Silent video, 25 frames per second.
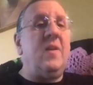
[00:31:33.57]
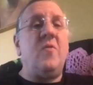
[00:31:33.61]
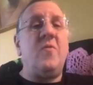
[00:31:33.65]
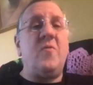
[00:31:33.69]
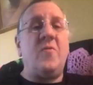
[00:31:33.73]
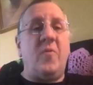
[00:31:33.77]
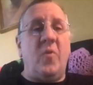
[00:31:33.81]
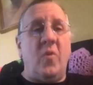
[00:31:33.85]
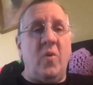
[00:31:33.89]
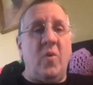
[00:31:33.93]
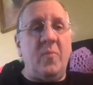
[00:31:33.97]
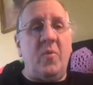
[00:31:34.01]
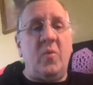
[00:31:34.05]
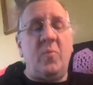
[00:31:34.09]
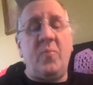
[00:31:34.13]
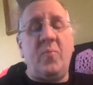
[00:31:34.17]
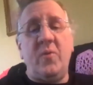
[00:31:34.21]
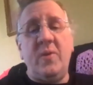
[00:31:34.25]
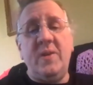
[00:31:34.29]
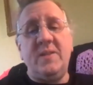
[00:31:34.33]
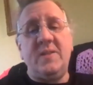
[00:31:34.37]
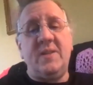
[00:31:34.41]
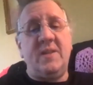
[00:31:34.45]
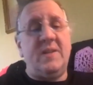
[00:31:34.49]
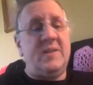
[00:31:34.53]
formal
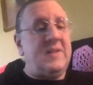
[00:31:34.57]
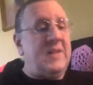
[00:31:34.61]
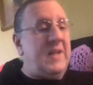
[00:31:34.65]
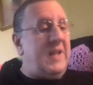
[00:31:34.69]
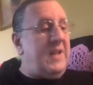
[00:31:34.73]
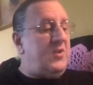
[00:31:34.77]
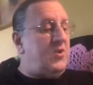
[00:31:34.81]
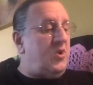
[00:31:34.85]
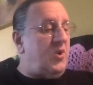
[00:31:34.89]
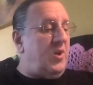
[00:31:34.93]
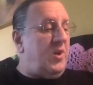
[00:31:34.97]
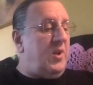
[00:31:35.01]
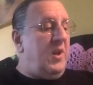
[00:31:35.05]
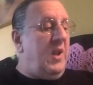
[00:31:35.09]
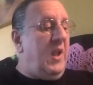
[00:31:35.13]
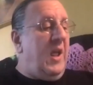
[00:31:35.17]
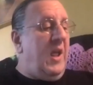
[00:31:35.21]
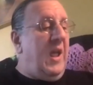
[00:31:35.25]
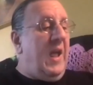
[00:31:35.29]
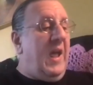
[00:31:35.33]
presentation.